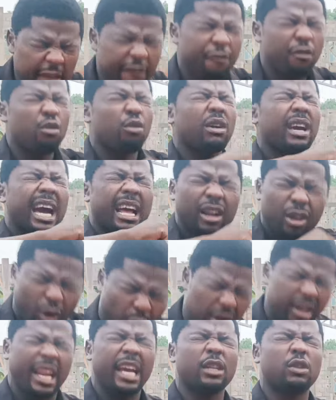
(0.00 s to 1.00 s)
If you can
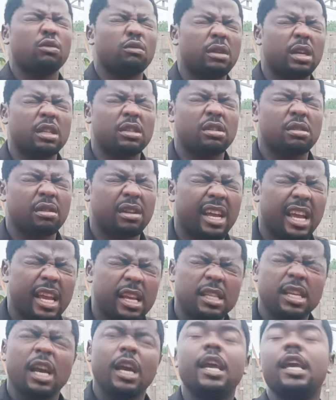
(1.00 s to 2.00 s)
connect to this
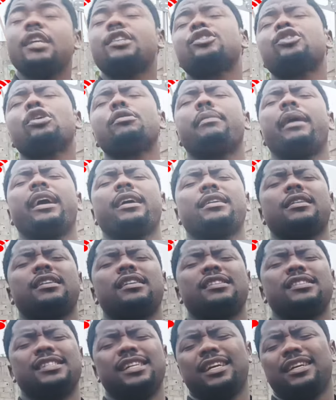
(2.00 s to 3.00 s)
grace, it's not my
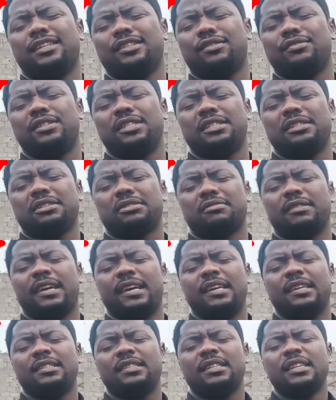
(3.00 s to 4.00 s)
grace, the grace of Jesus
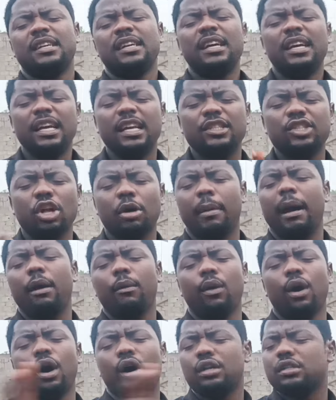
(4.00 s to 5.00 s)
Christ. Amen. It's not my
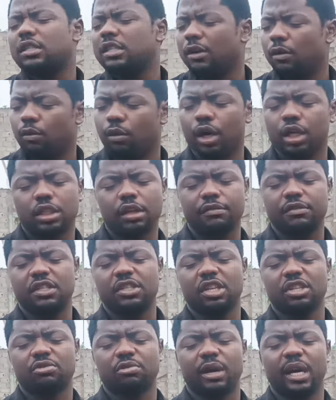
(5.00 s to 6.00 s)
words, the words of
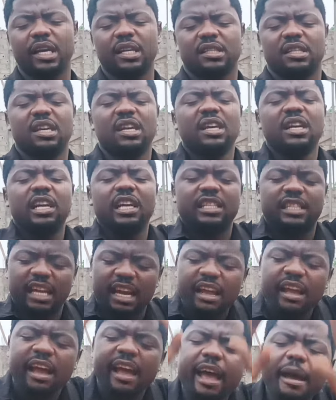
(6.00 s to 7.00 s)
Jesus Christ. Amen.
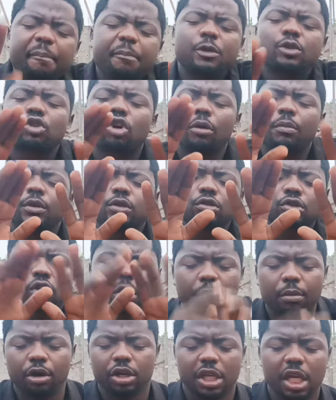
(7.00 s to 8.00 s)
Say help is coming to
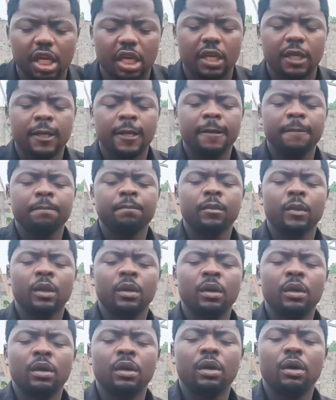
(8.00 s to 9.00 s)
somebody. I
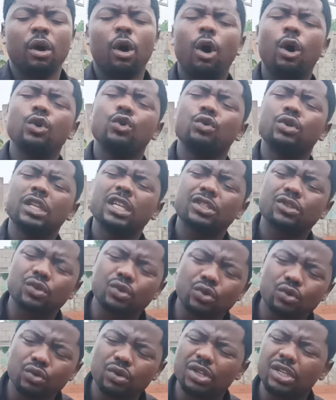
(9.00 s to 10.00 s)
receive. All you need
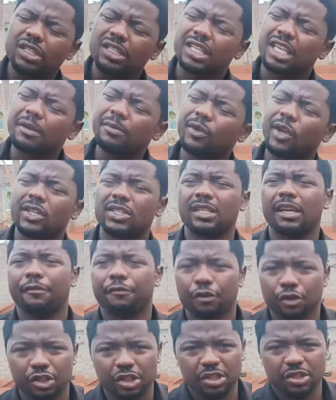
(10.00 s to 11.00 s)
to do is keep
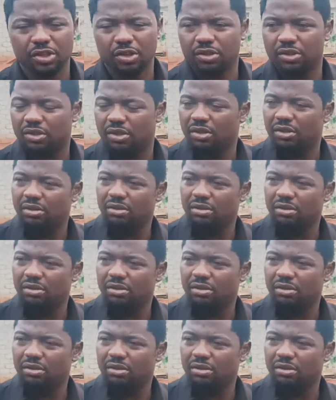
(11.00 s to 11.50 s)
yourself for Jesus.